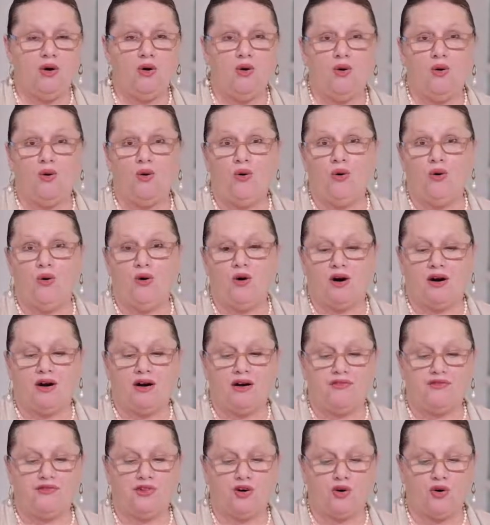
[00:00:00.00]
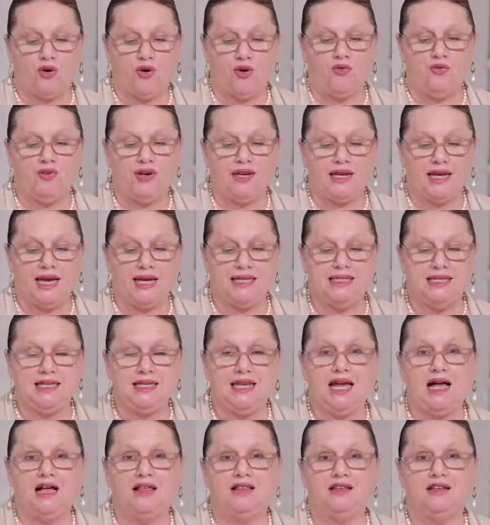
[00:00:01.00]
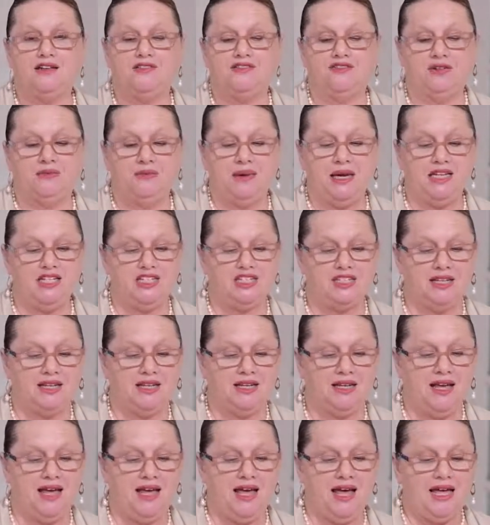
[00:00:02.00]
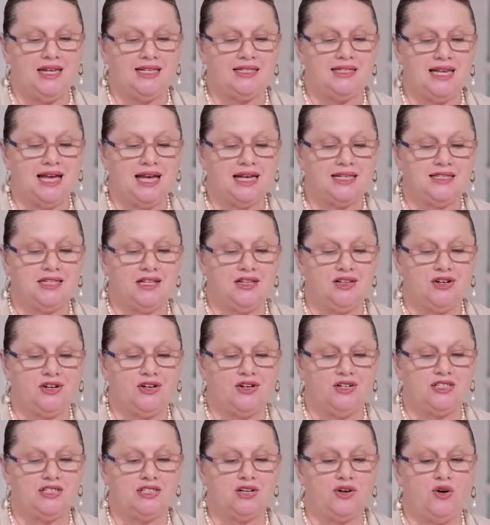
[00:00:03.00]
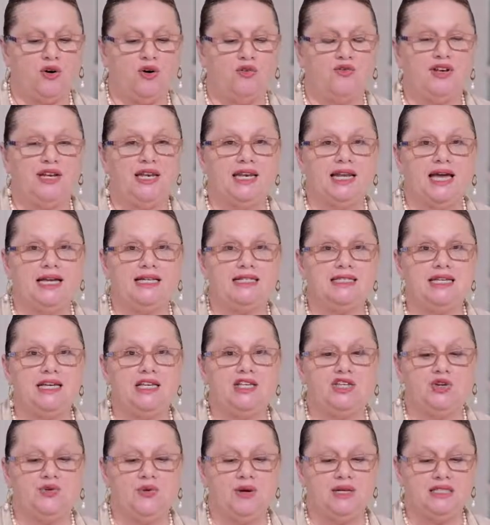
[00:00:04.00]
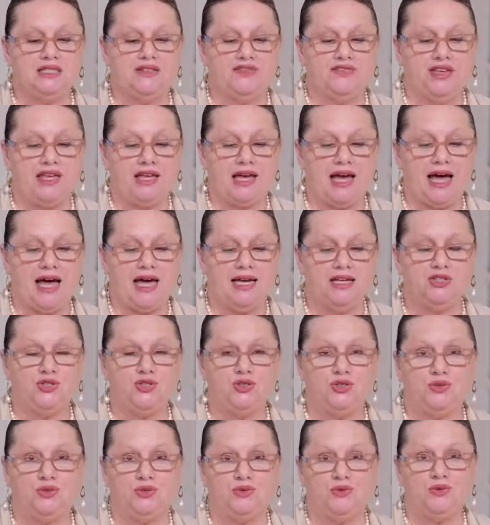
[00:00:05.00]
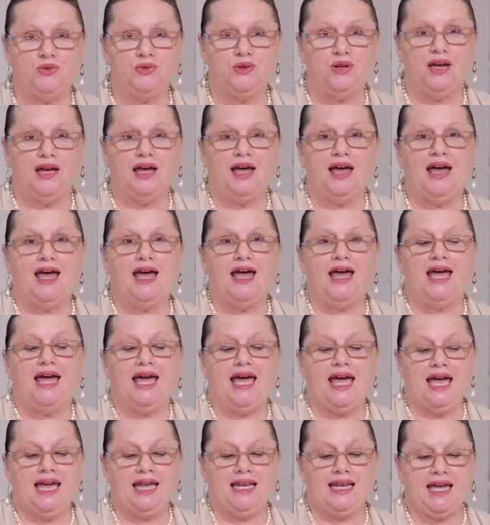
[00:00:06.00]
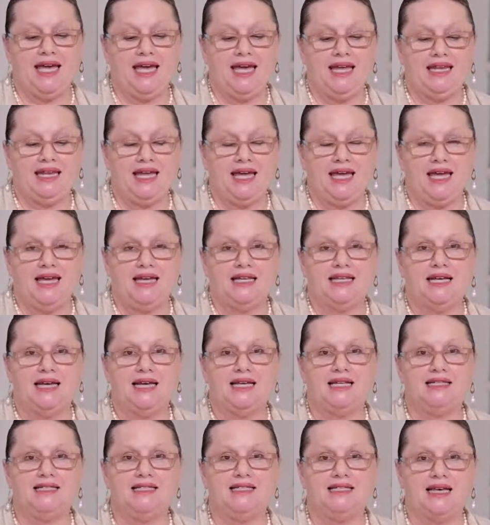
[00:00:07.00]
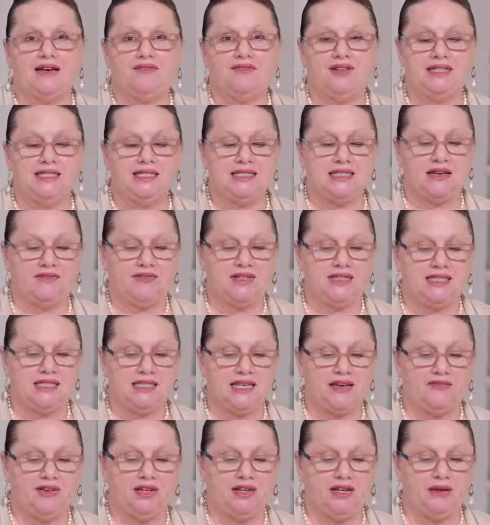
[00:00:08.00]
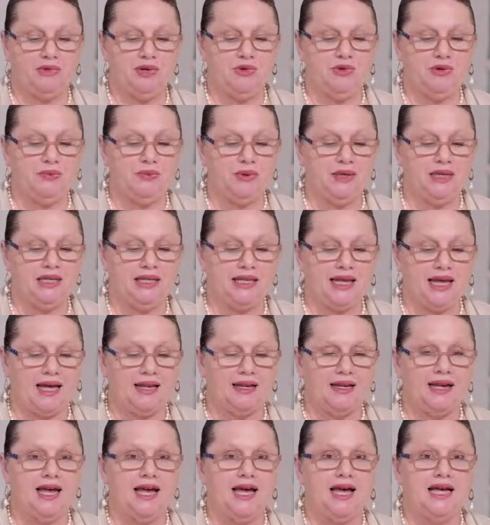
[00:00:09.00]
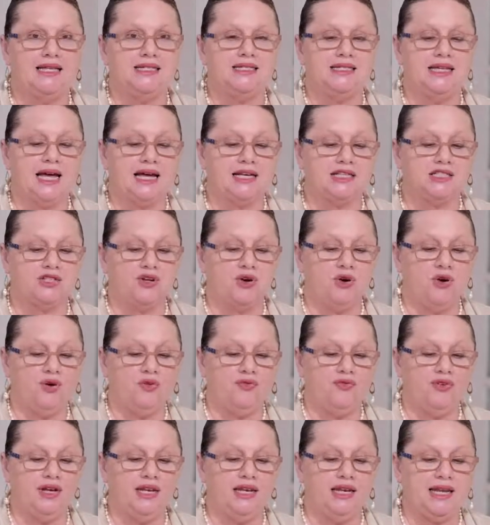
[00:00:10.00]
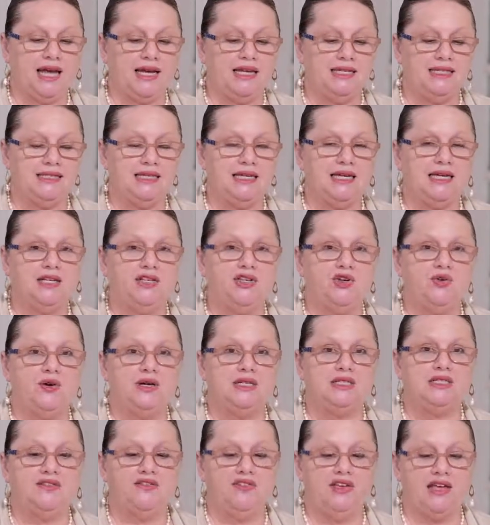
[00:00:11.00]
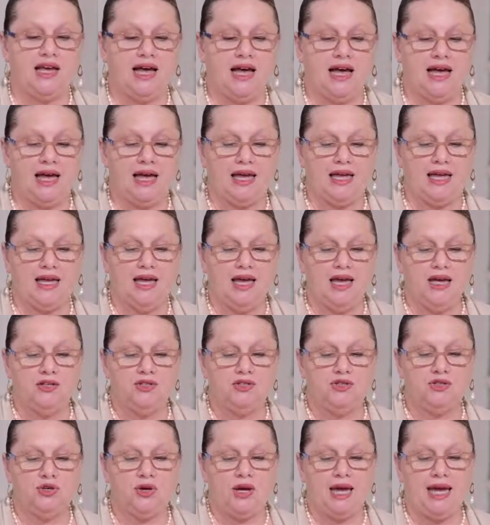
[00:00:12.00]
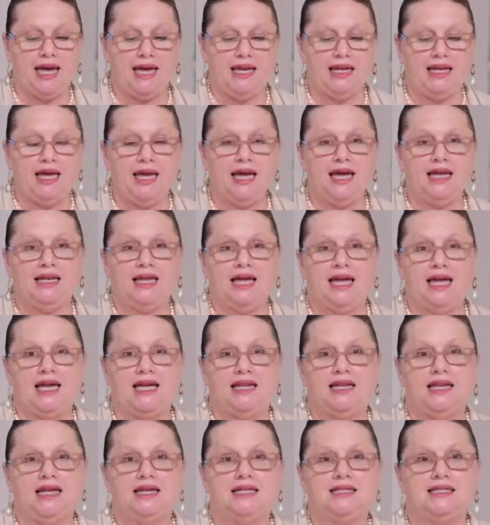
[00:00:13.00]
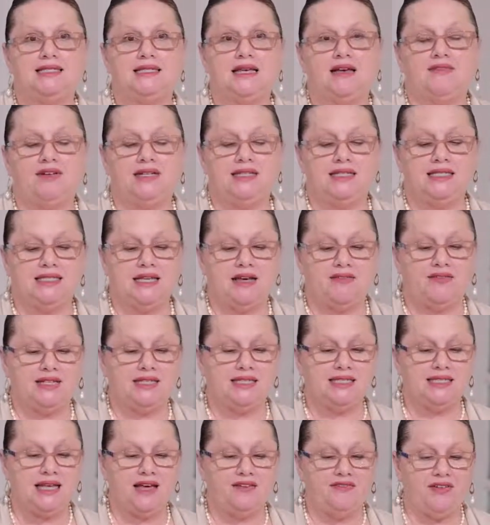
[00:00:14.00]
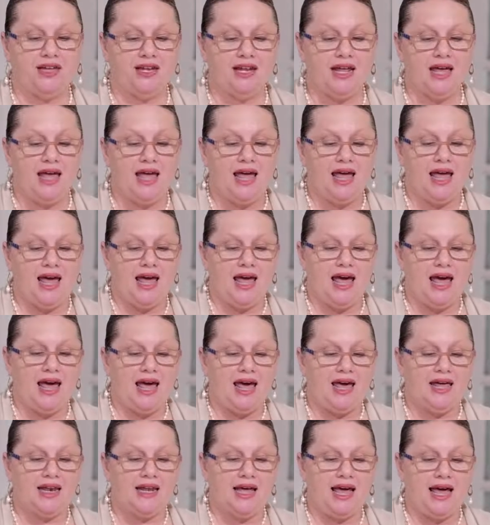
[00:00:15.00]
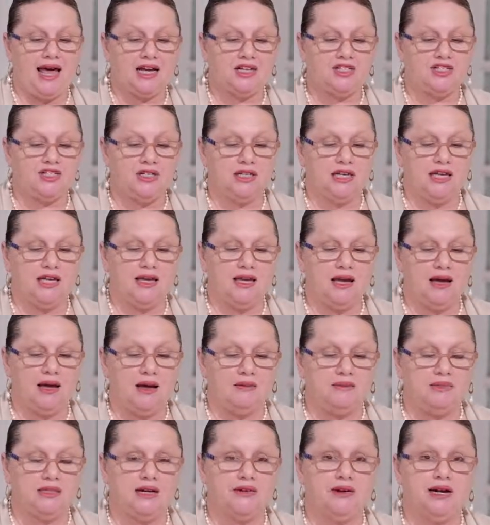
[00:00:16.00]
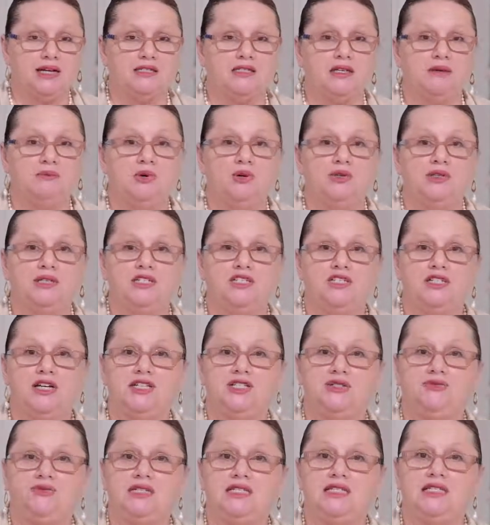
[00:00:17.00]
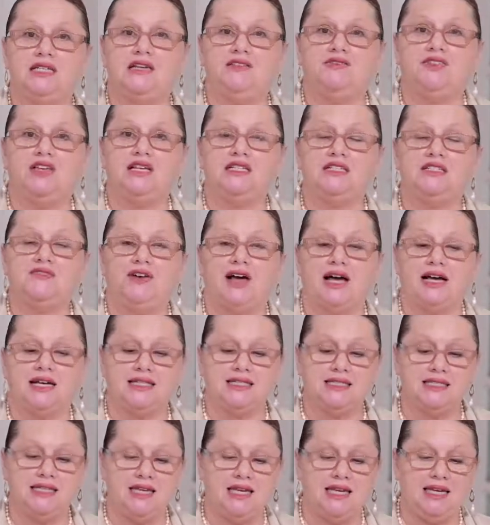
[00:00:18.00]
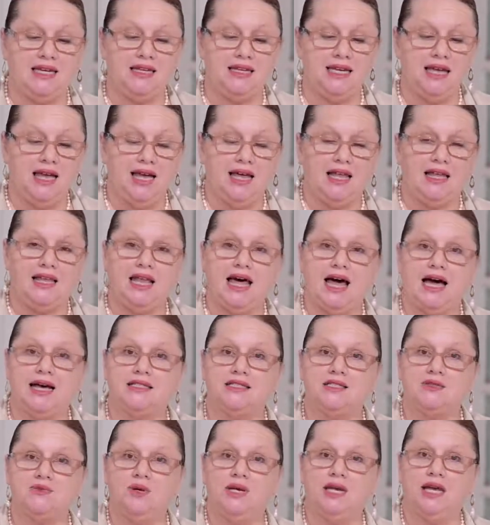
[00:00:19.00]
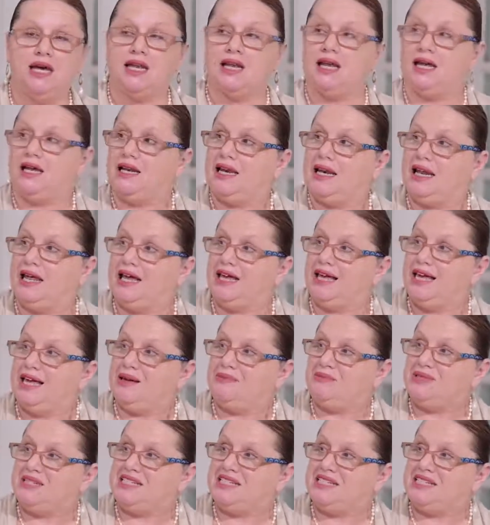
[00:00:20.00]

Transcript: or for COVID-19 health information, text alerts COVID-19 USVI to 888-777. Let me repeat that. Text COVID-19 USVI to 888-777. And actually, Director Mota just received his vaccine last week, and I'd like him to